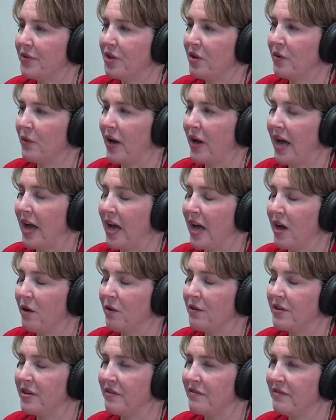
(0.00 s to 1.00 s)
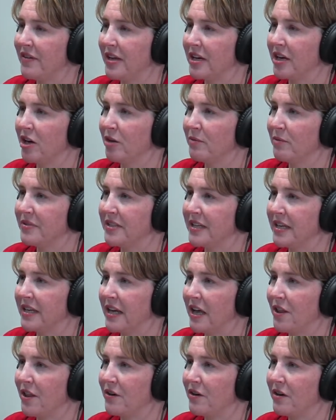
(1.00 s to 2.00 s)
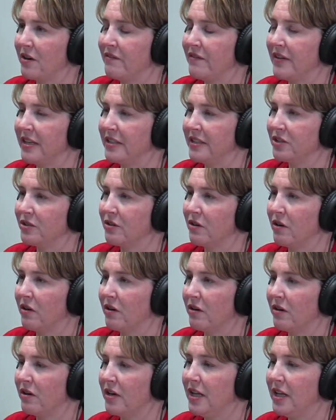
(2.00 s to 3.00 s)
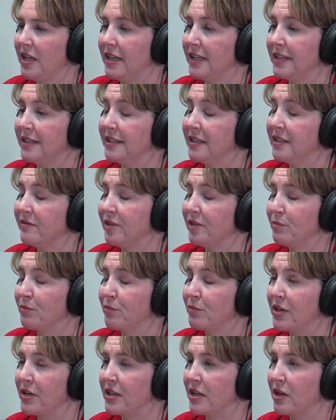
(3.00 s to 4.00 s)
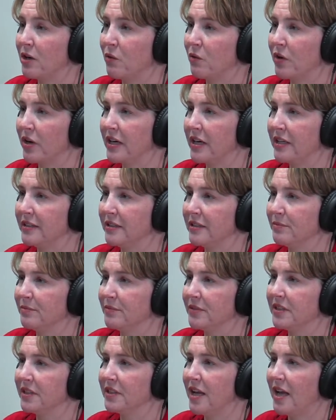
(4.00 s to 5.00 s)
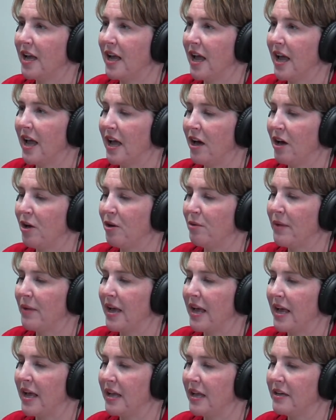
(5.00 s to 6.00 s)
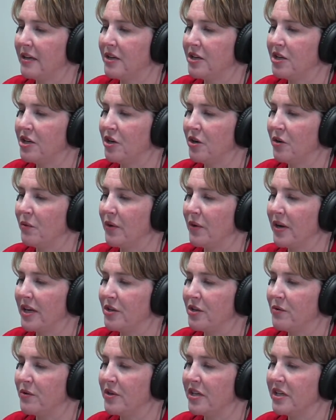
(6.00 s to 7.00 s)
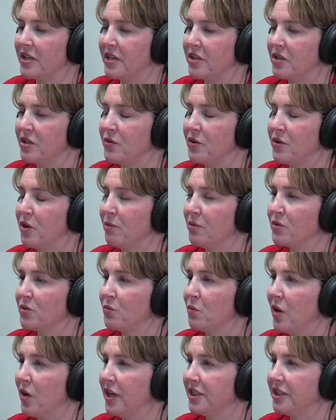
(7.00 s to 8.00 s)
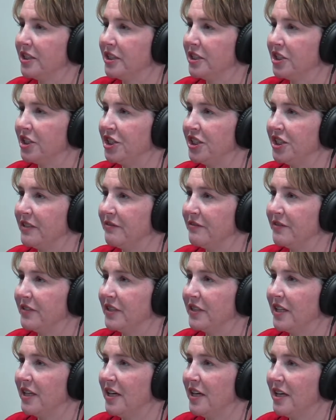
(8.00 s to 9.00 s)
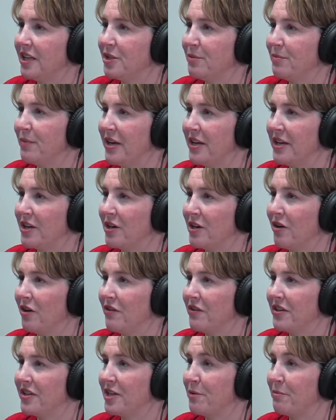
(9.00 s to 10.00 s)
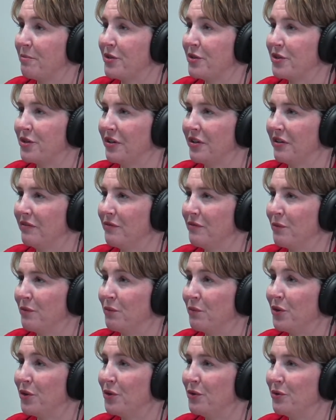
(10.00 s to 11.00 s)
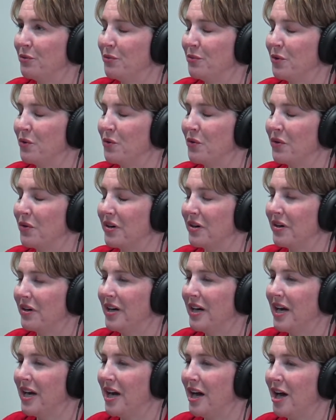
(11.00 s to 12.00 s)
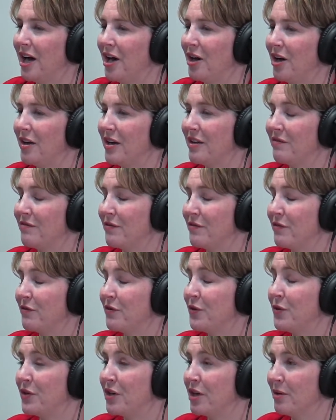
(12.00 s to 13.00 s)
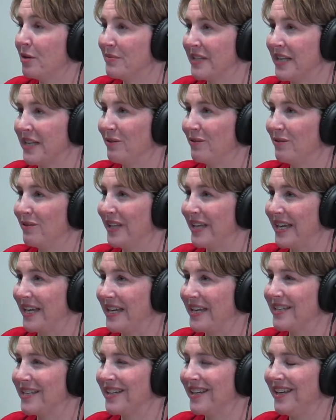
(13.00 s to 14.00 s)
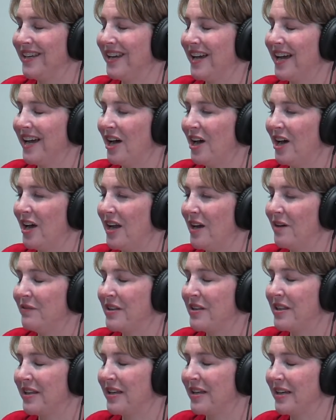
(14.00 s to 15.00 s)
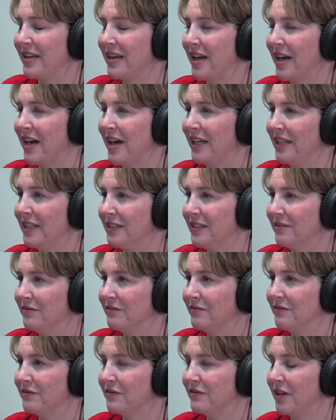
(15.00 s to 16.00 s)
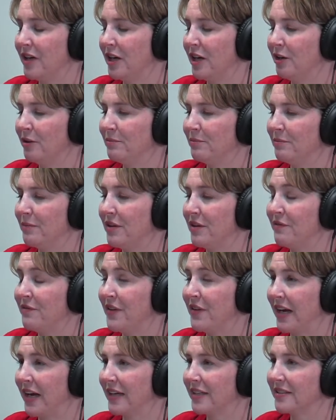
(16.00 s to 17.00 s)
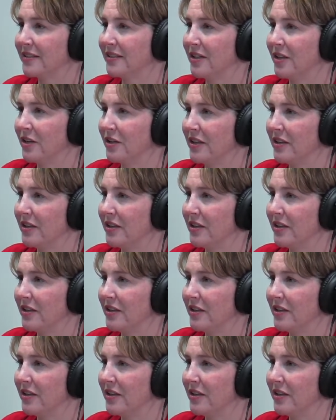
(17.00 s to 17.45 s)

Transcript: how the event comes together. Events are living, breathing organisms, and you can almost watch it shift depending on the temperature of the room, or if food comes out late. Everything kind of affects the